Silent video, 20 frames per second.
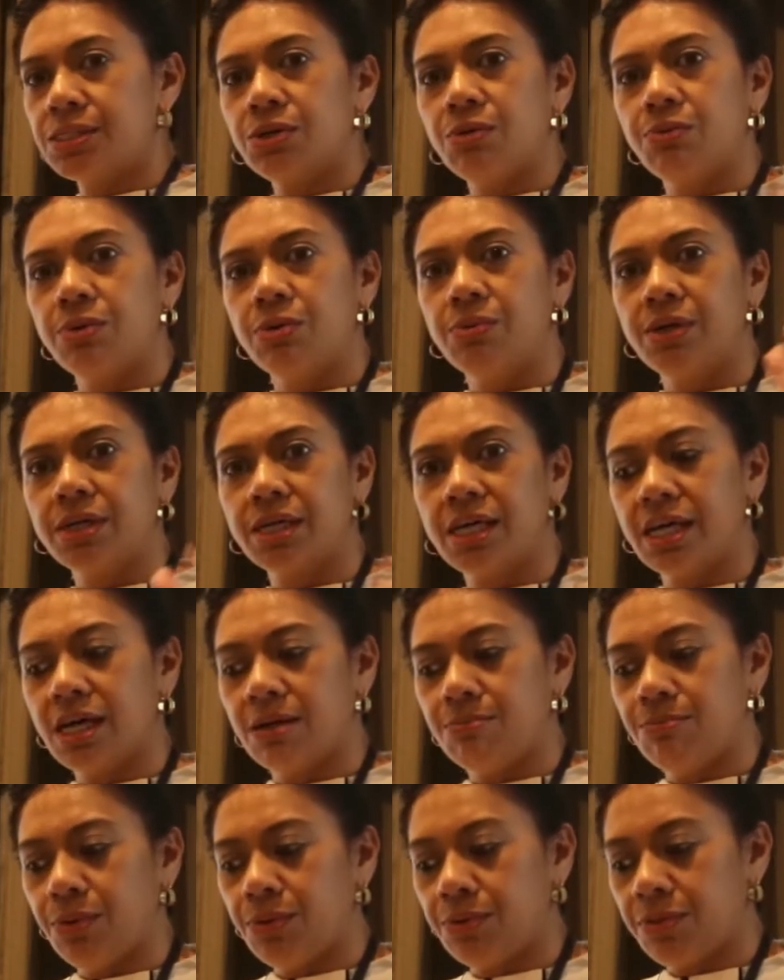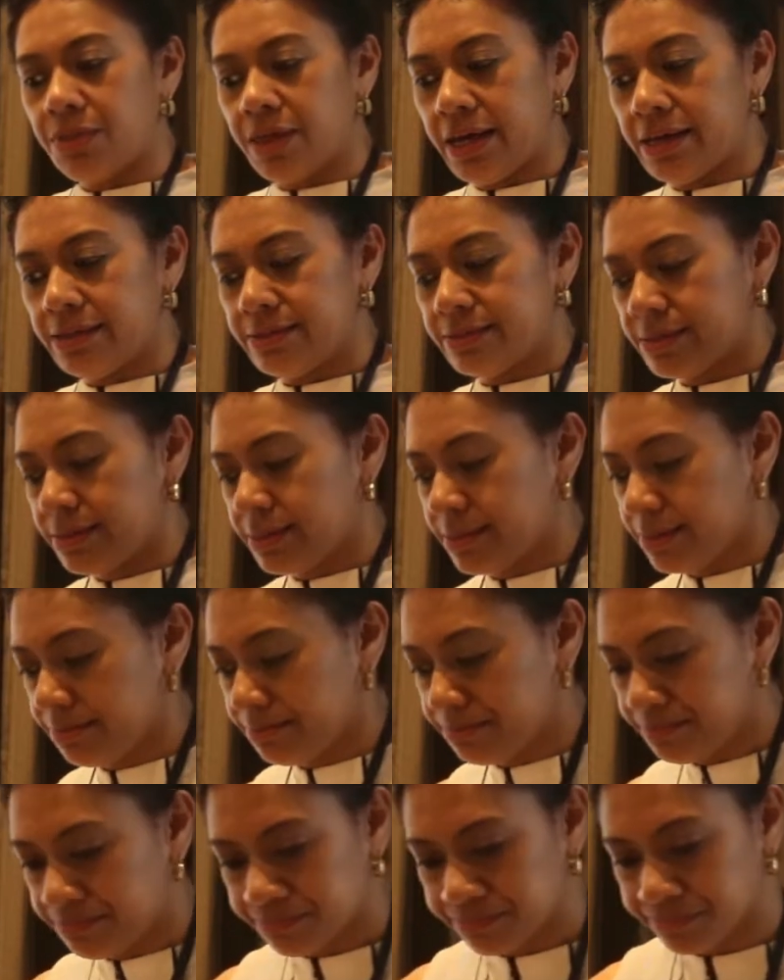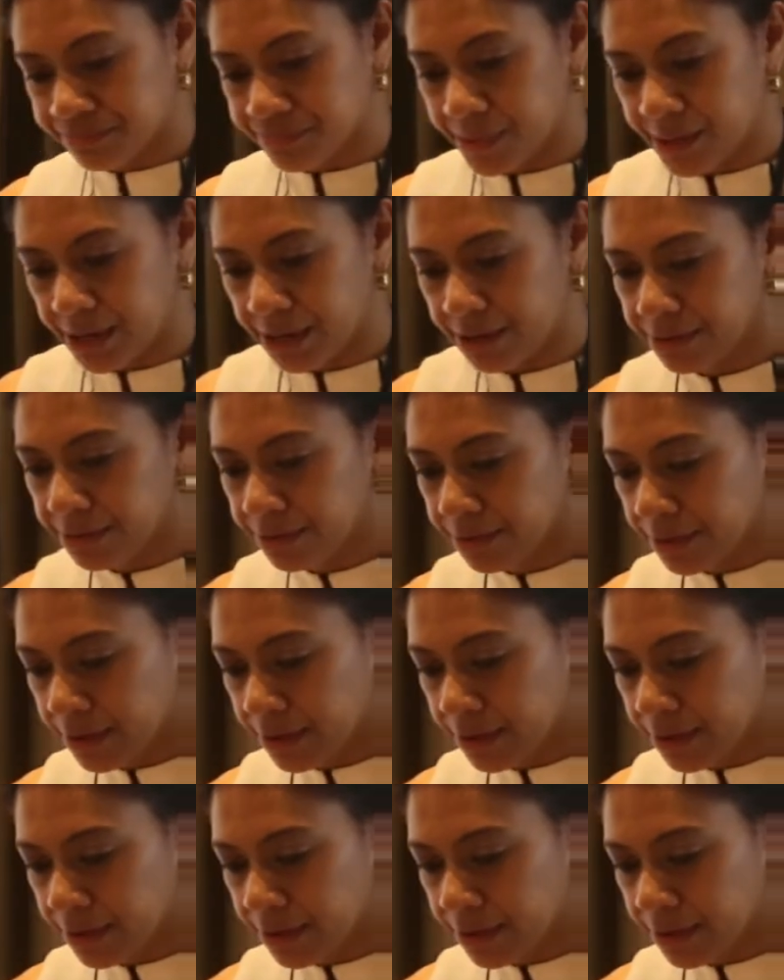So we're working at both ends. Yeah.